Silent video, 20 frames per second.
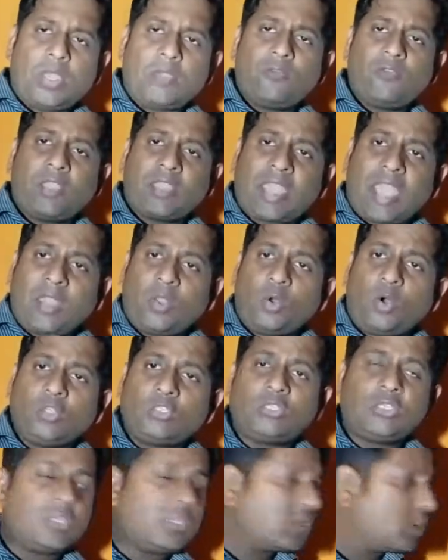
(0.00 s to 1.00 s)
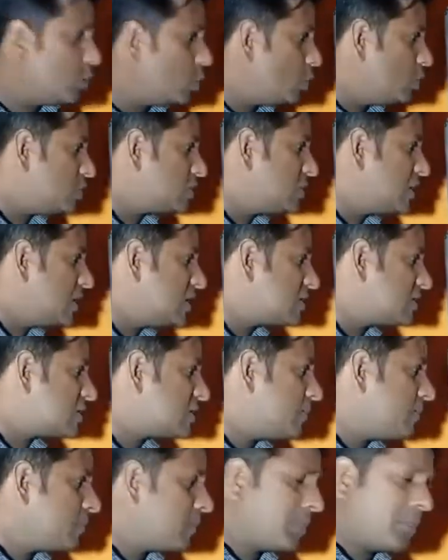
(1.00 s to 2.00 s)
we cannot use this
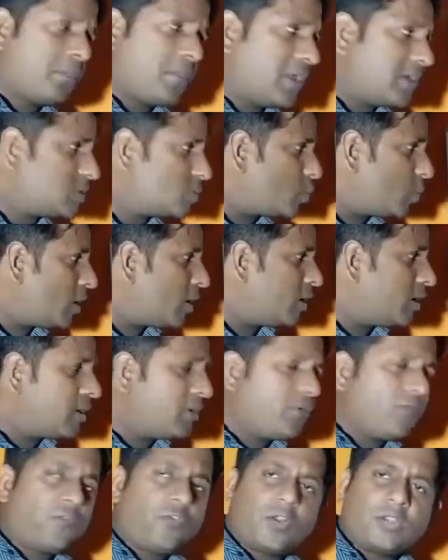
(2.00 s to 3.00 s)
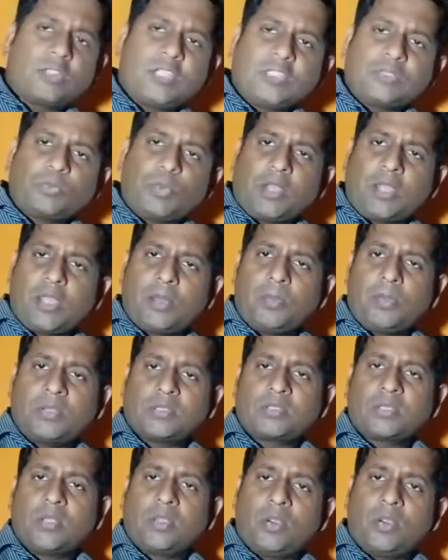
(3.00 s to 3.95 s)
plus 1 for these variables.